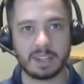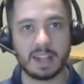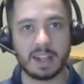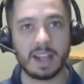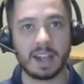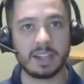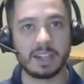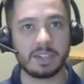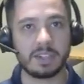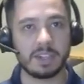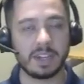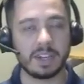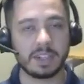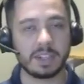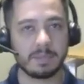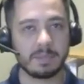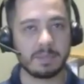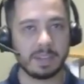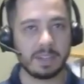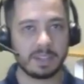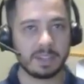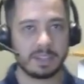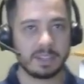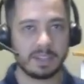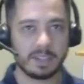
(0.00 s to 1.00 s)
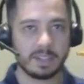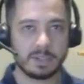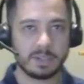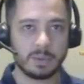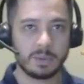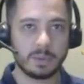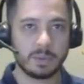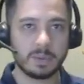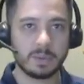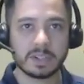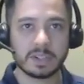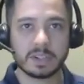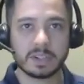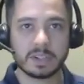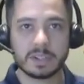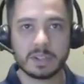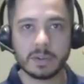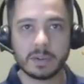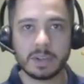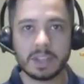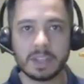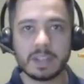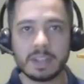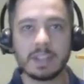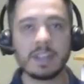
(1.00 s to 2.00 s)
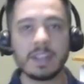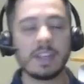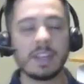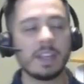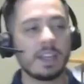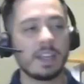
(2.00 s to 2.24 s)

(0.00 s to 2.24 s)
not just because their tools are so good.